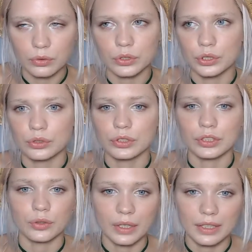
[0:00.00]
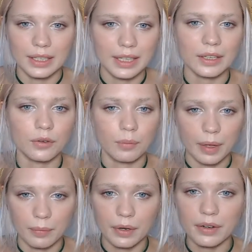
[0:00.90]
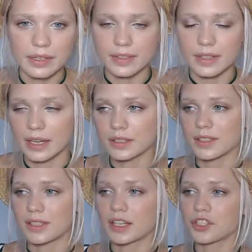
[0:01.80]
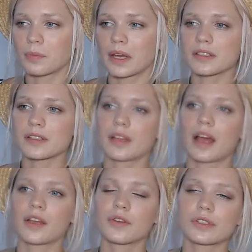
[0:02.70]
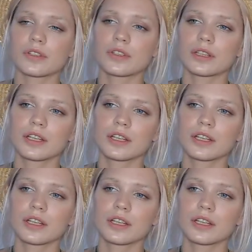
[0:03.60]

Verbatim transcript: should really remember is that such masks are usually,